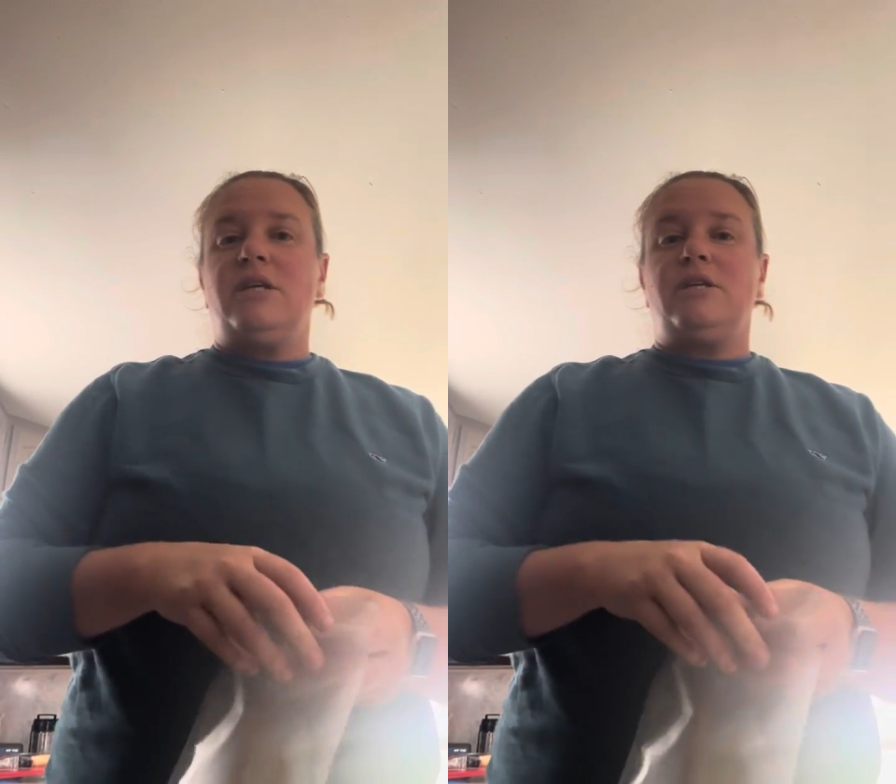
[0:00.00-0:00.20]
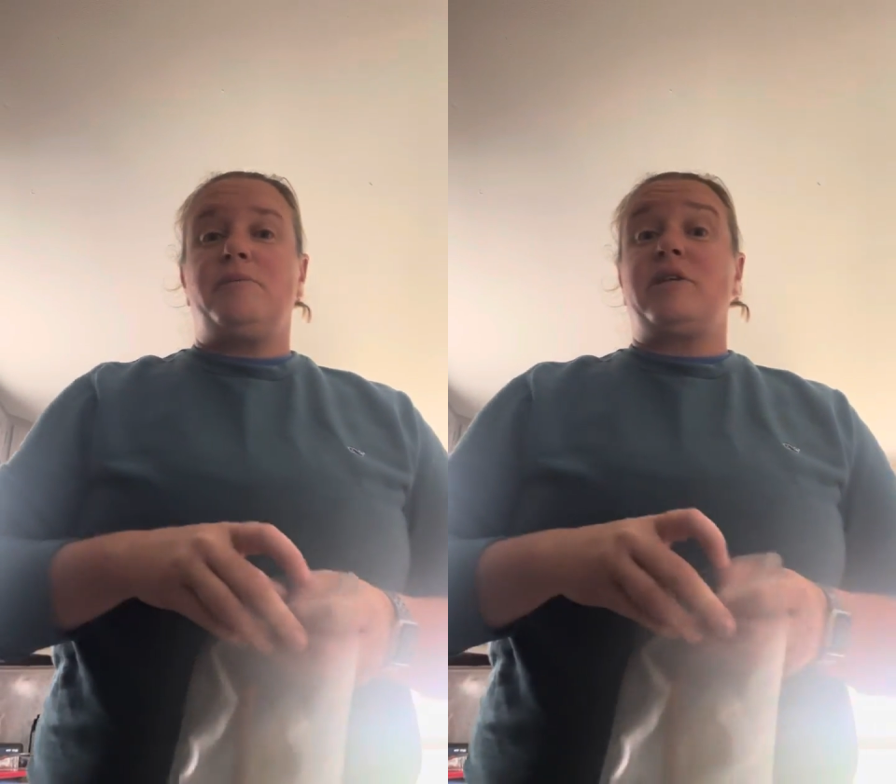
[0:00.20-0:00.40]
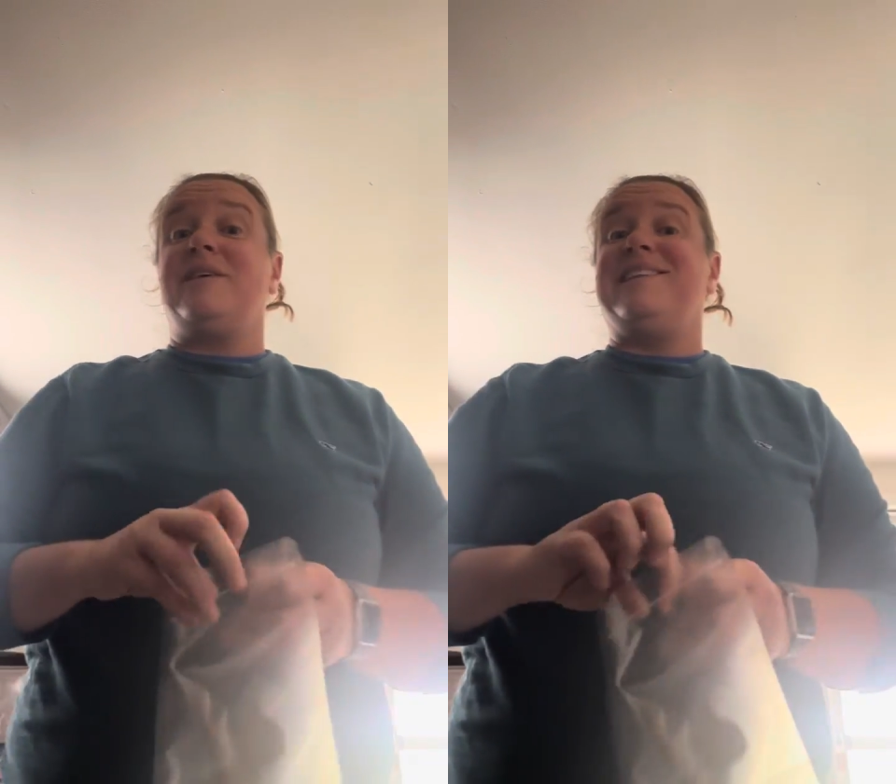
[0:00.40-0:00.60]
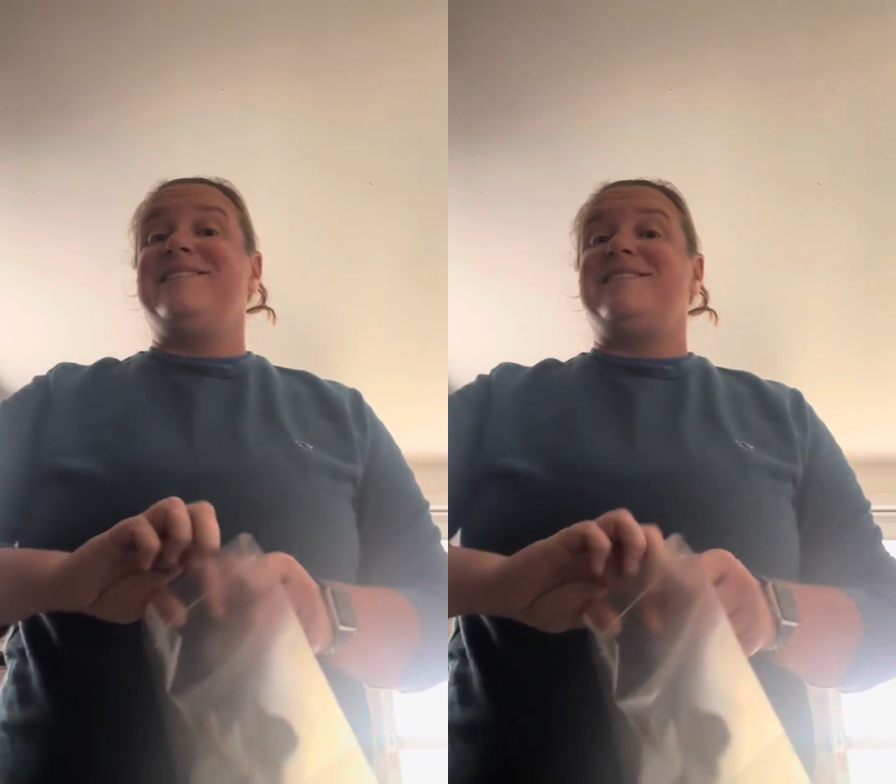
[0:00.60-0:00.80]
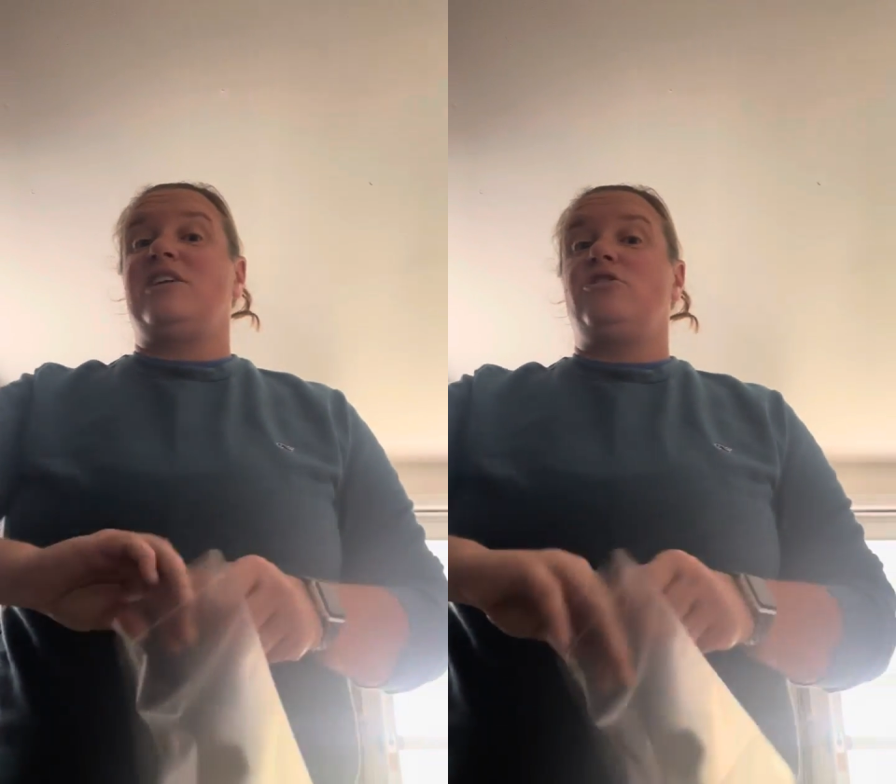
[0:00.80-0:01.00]
especially in the
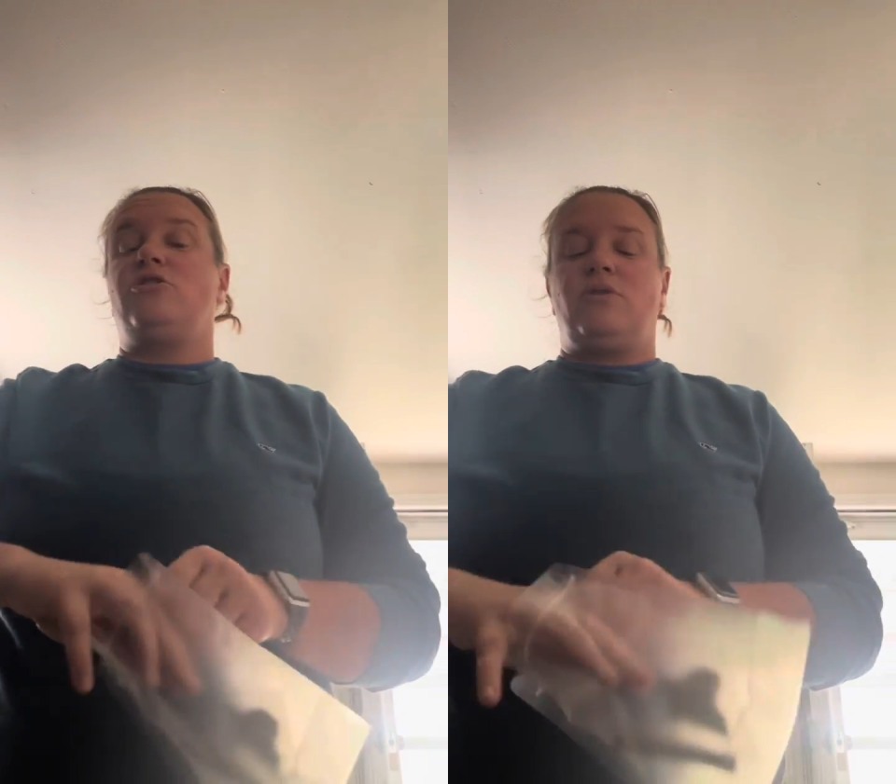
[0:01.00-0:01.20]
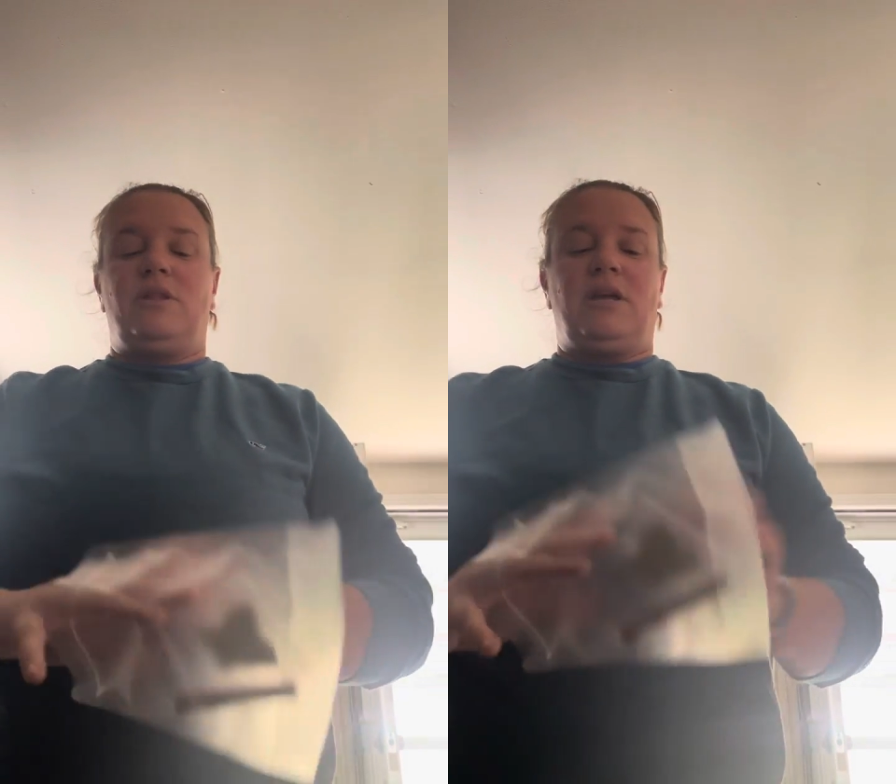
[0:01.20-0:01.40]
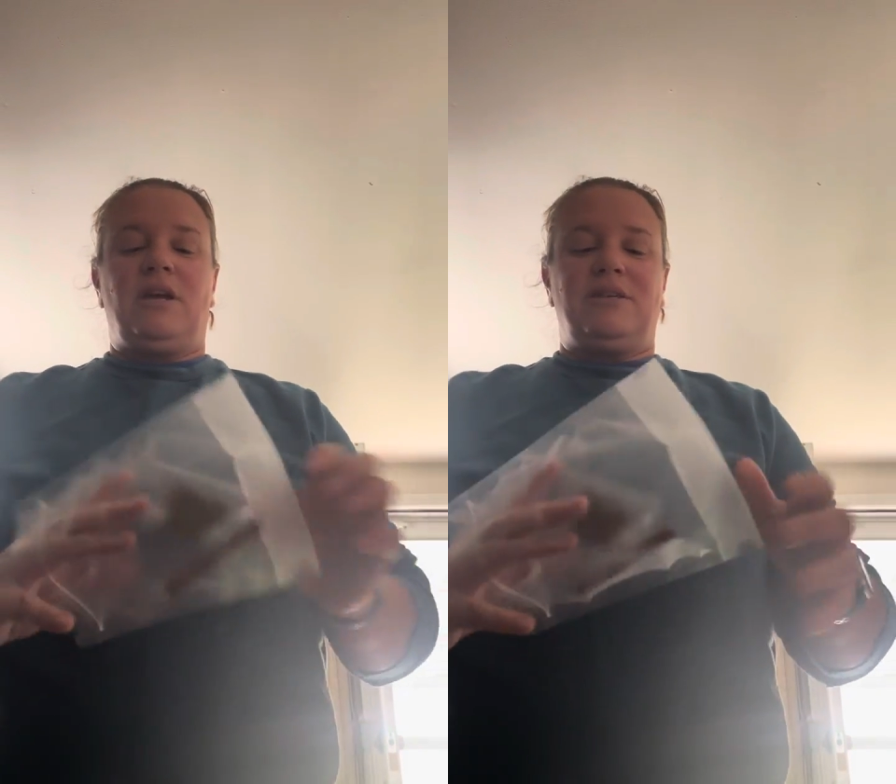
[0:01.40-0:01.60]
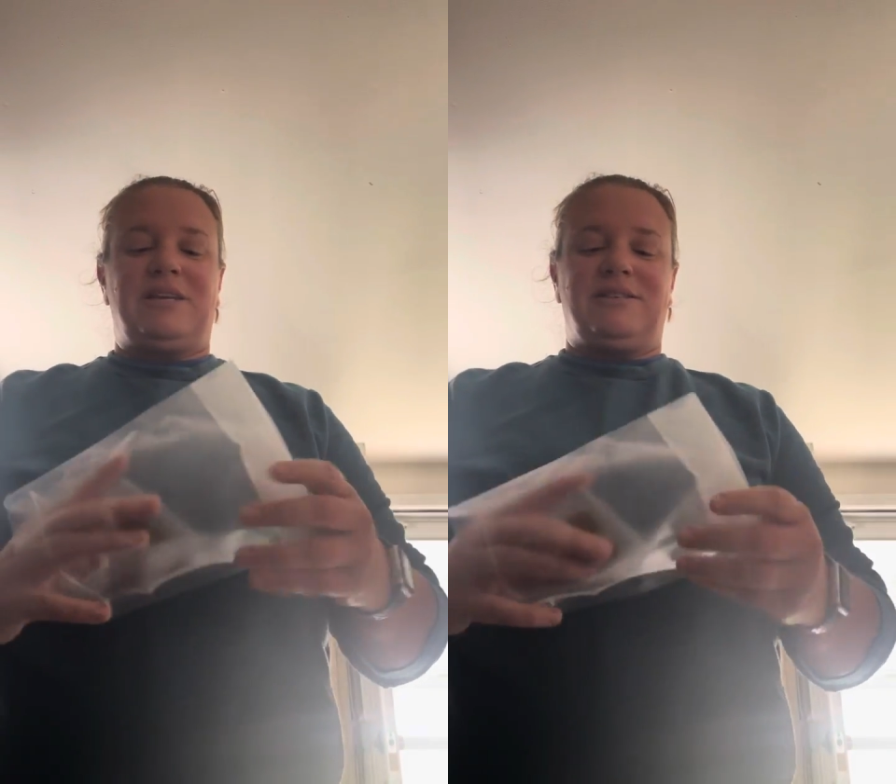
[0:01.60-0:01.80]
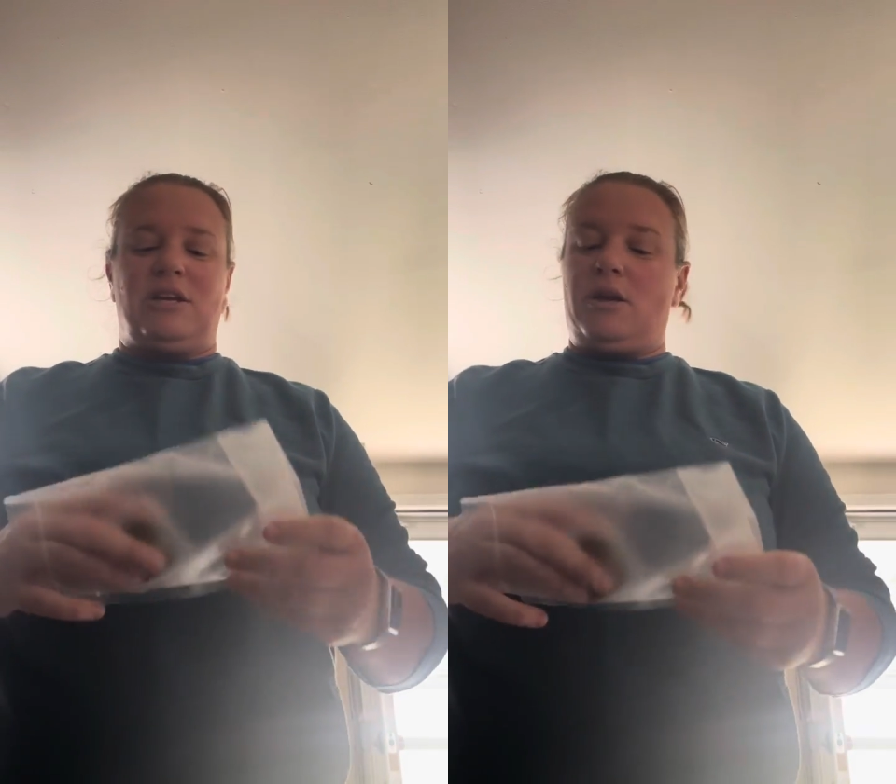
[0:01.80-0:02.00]
dentistry thing, because it
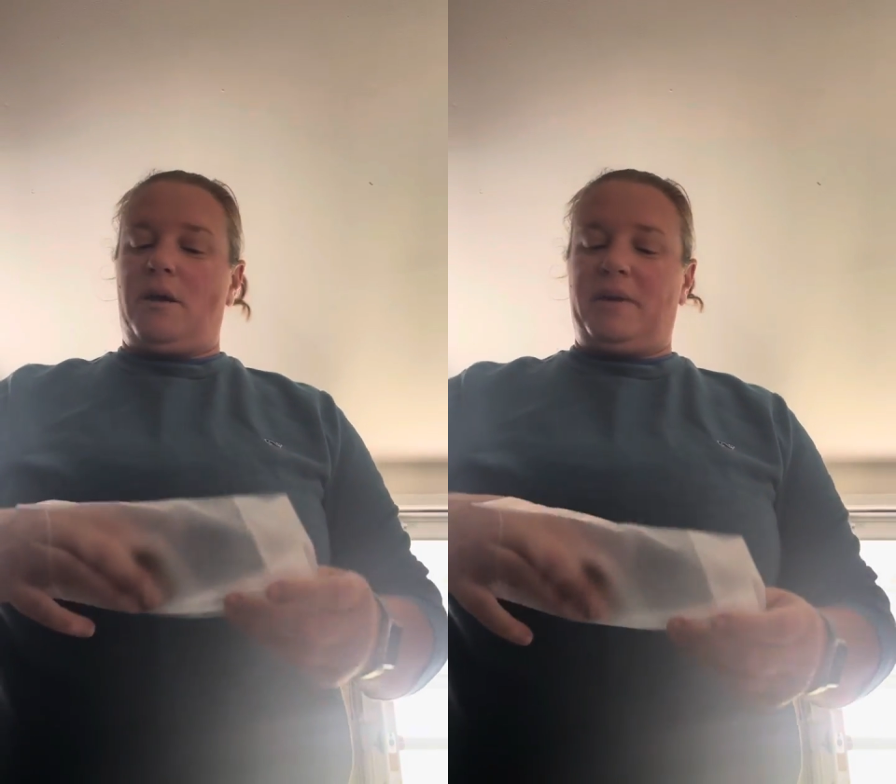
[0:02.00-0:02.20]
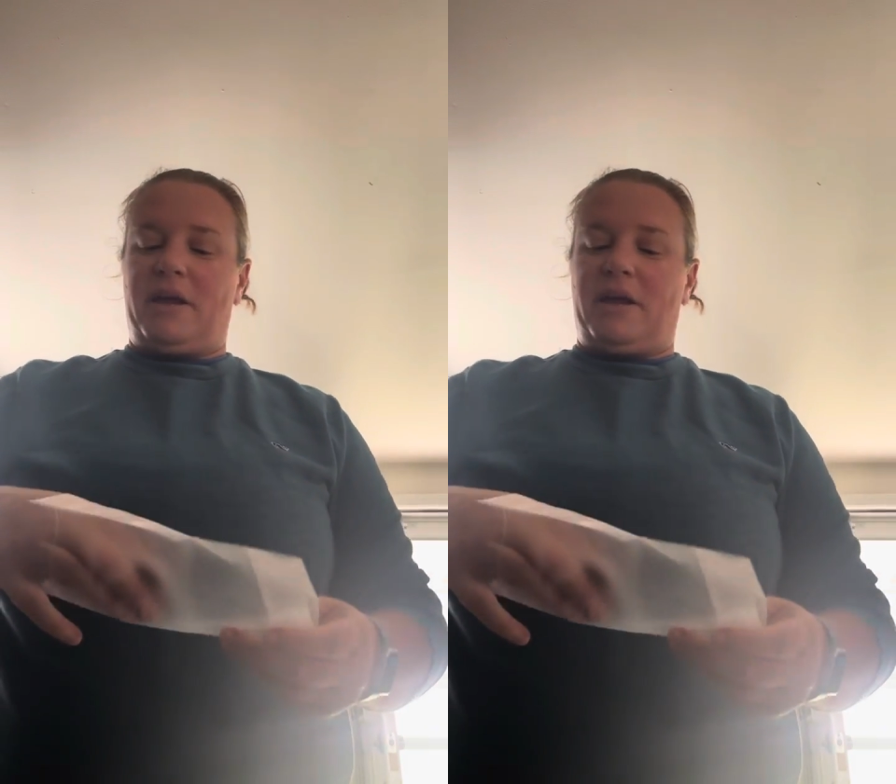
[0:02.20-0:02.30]
has a numbing